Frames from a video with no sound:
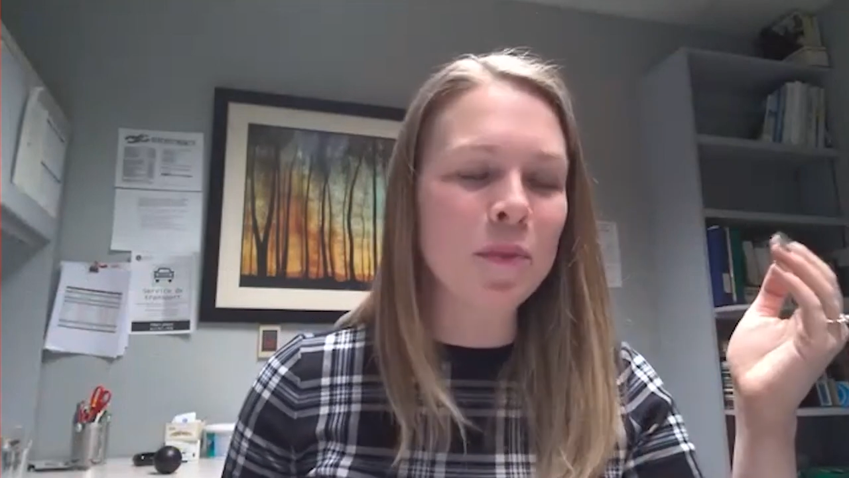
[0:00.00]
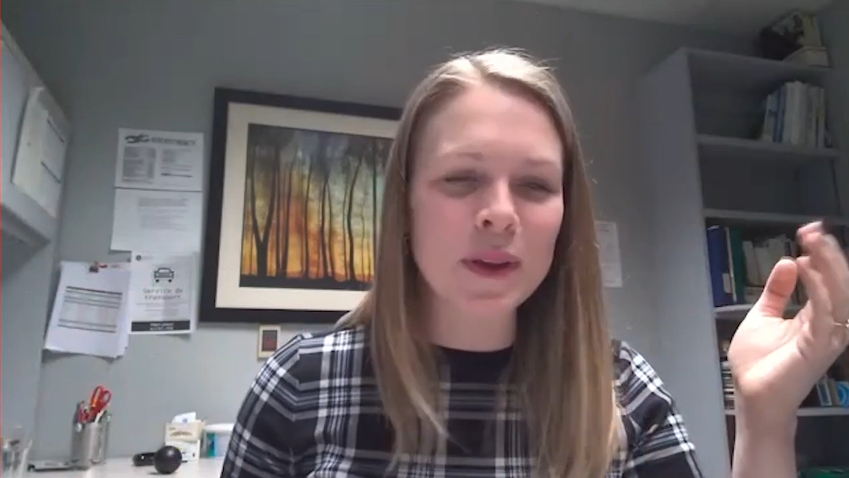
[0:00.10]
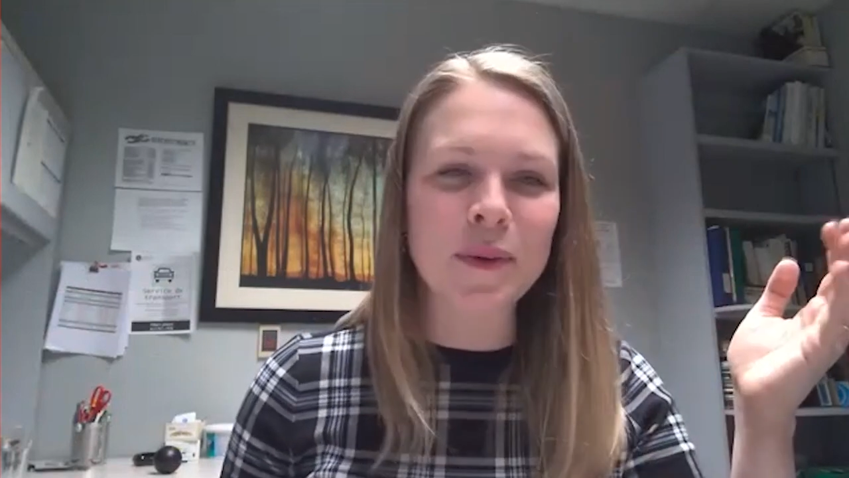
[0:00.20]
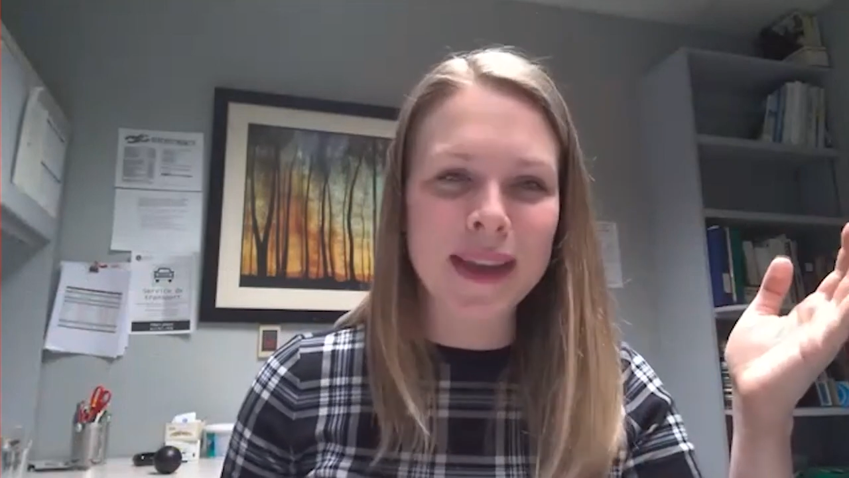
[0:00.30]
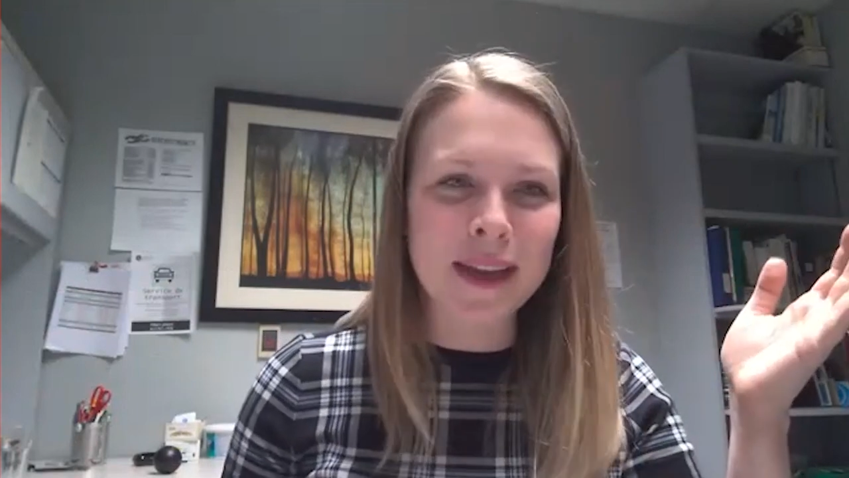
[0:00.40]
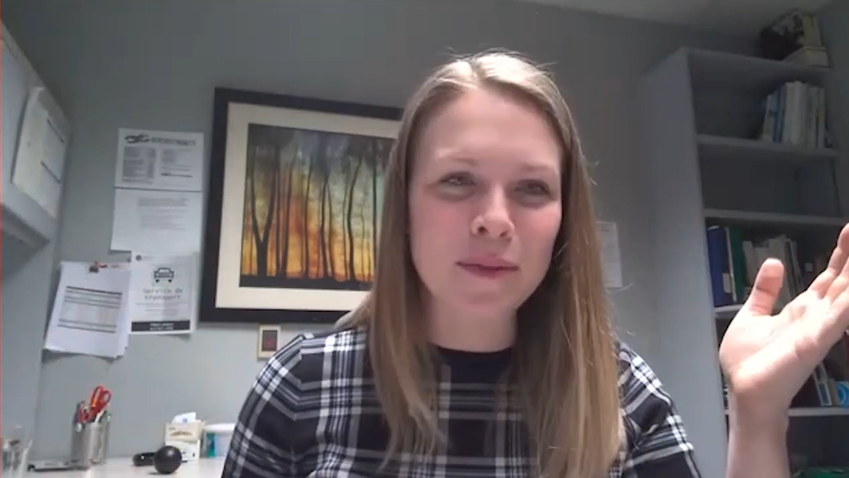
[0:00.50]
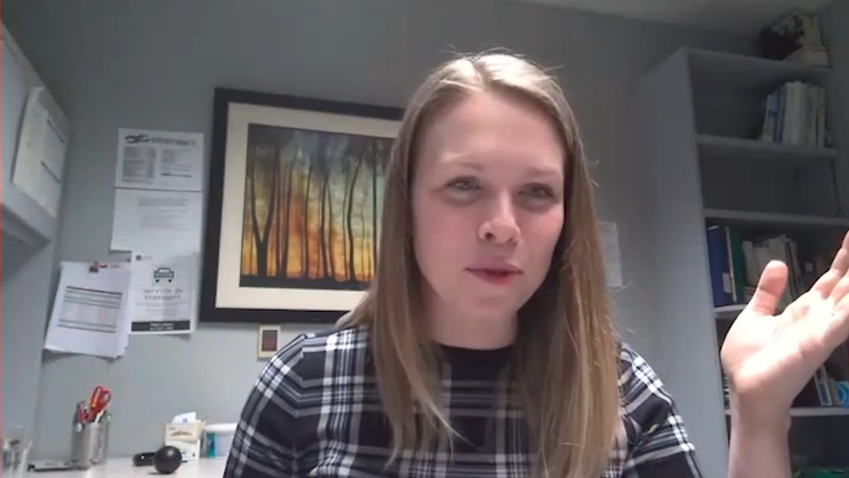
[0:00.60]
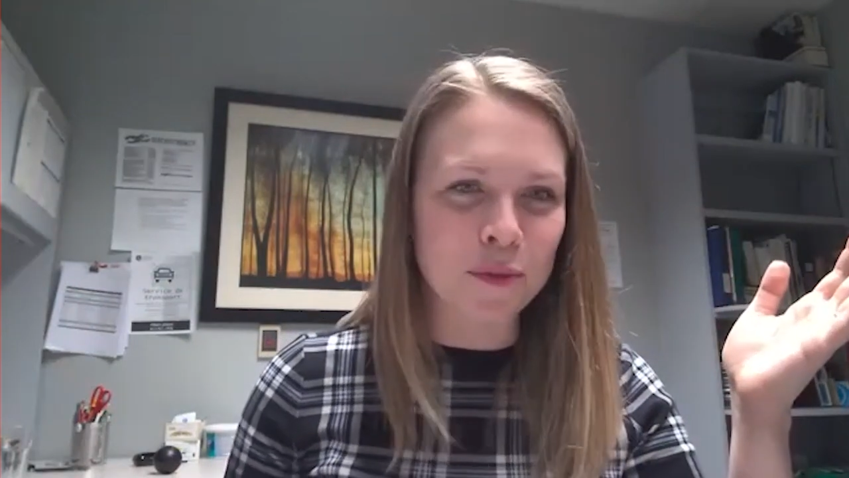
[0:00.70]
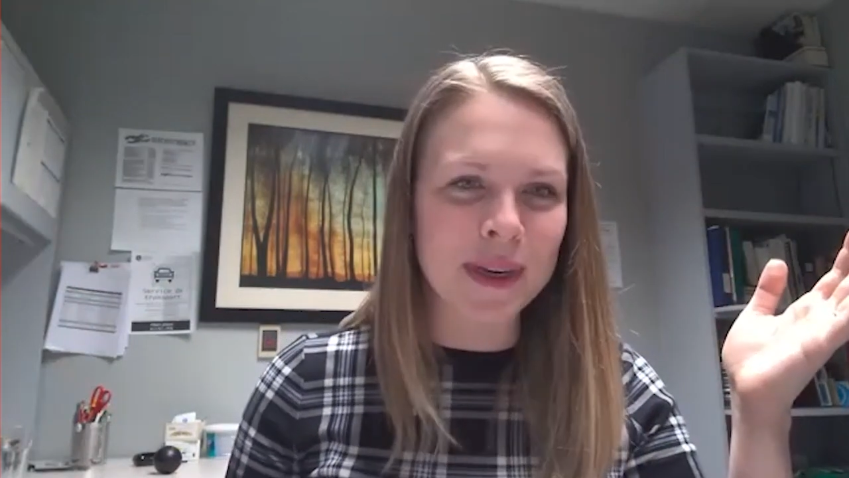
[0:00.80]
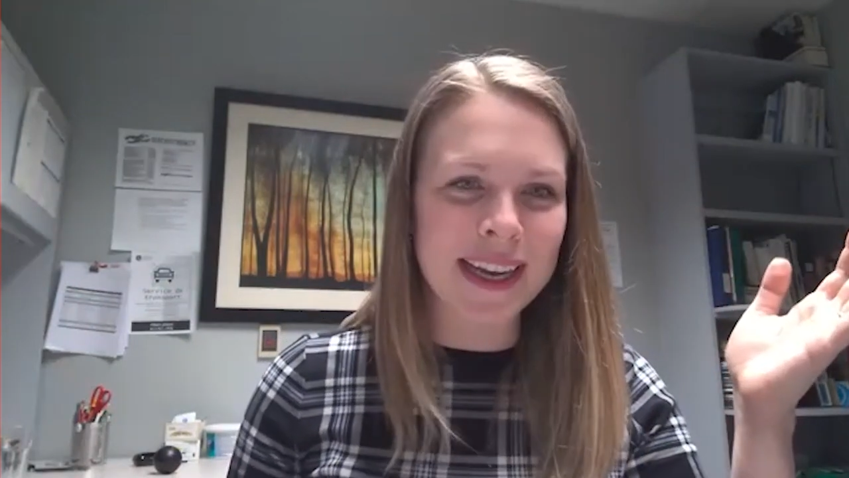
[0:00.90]
you know, again,
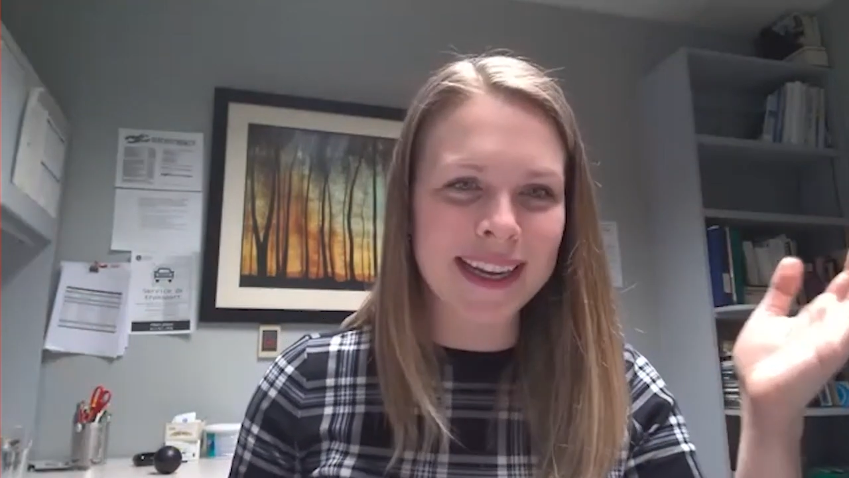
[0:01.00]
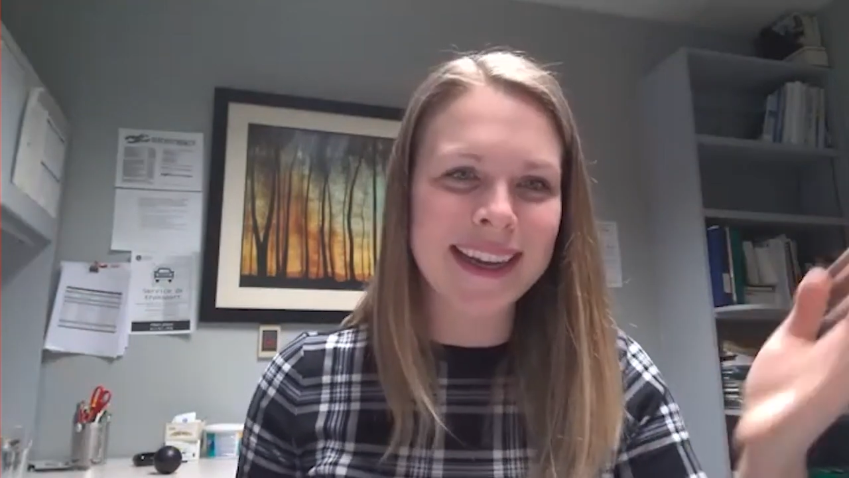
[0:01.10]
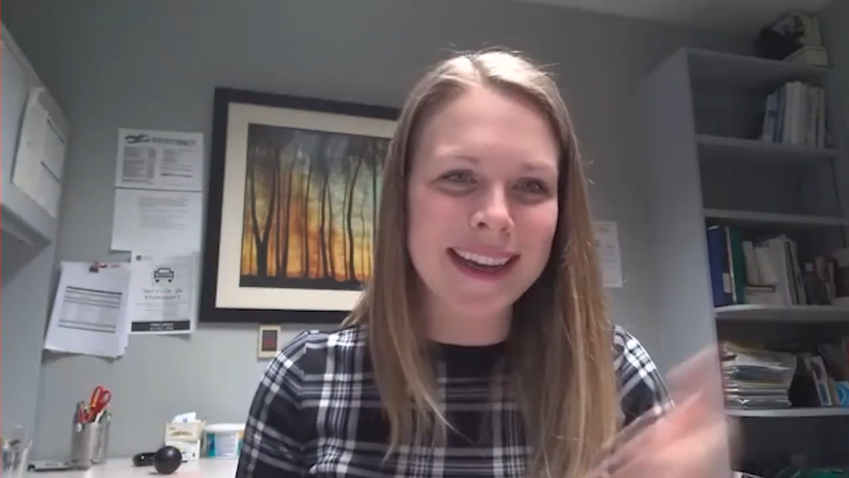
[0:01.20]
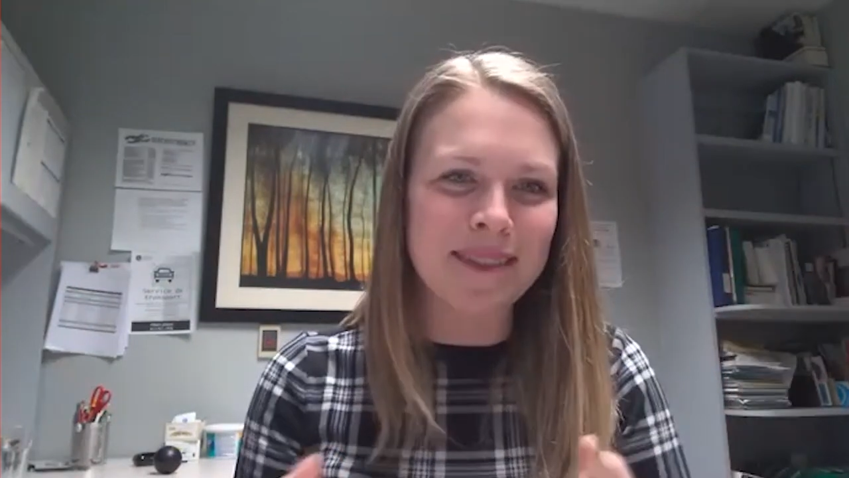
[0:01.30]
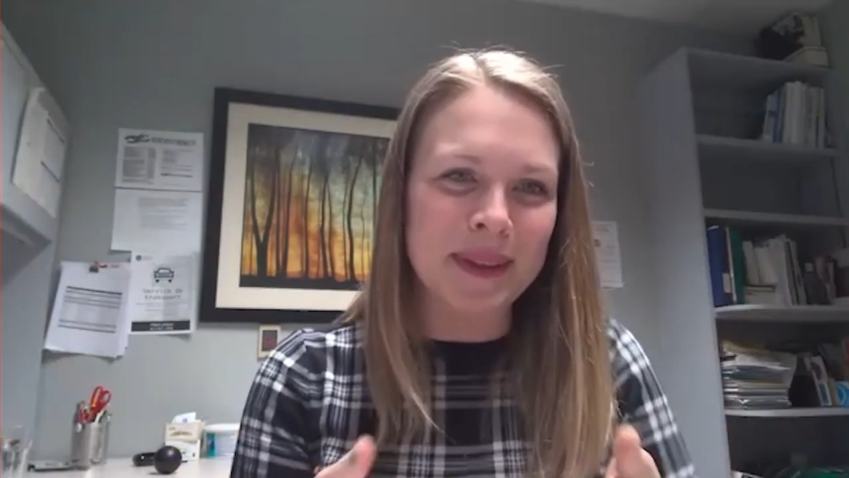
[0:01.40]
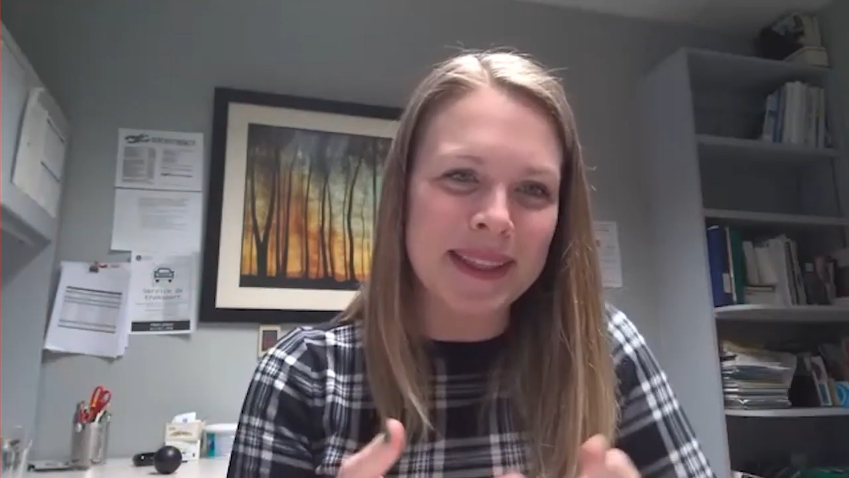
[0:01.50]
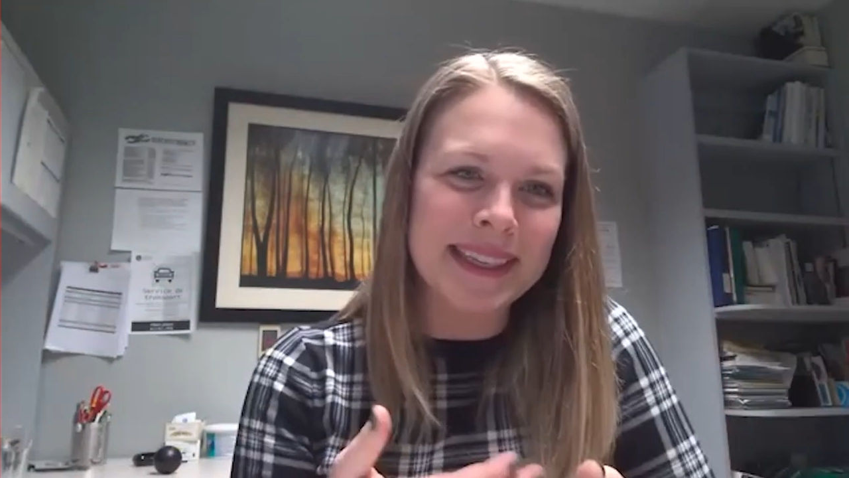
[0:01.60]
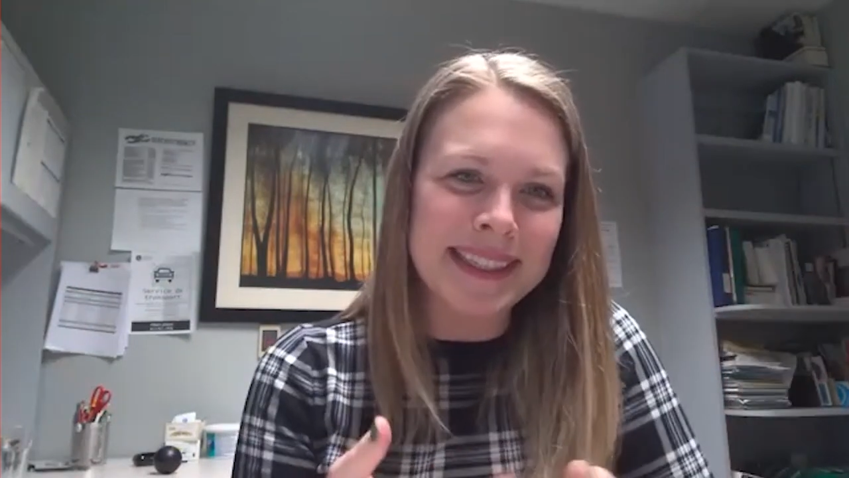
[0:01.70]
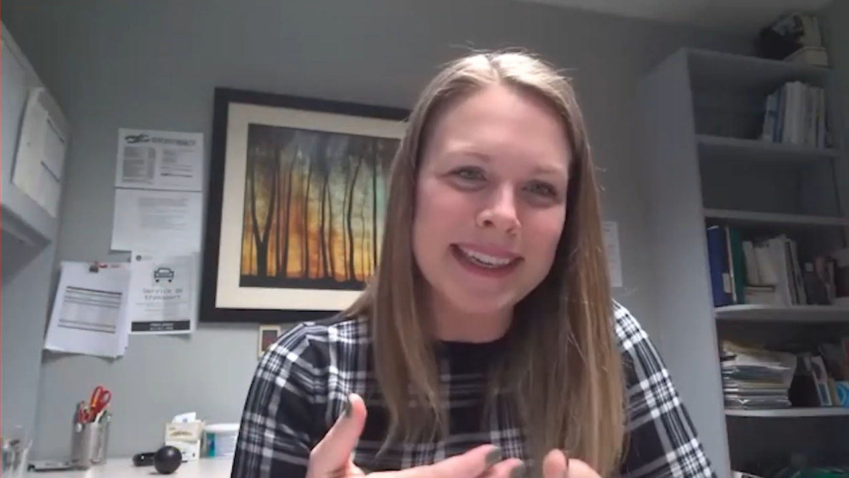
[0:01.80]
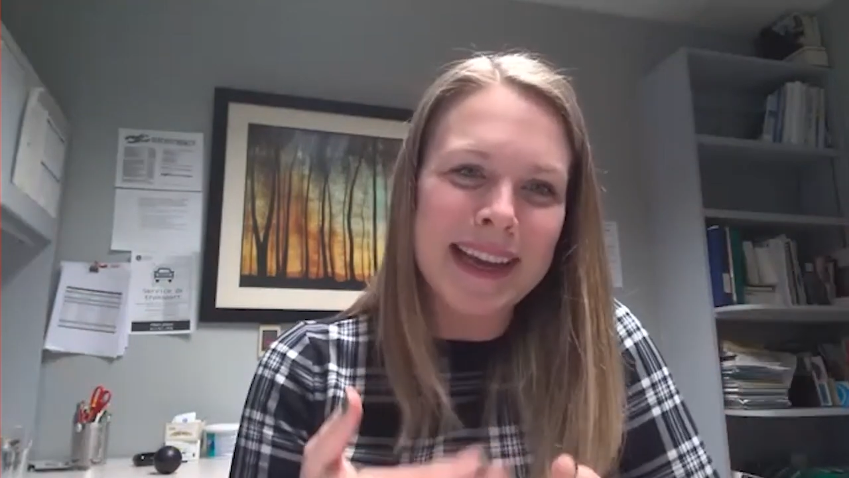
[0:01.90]
ruminating and with
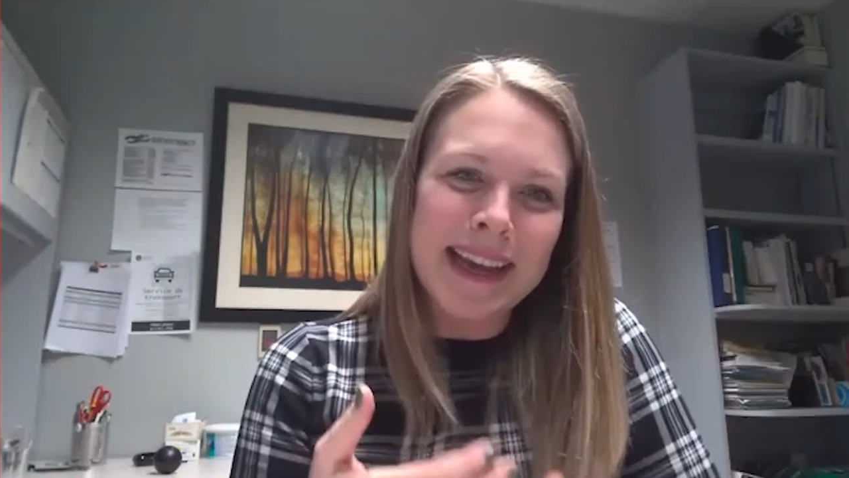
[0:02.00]
this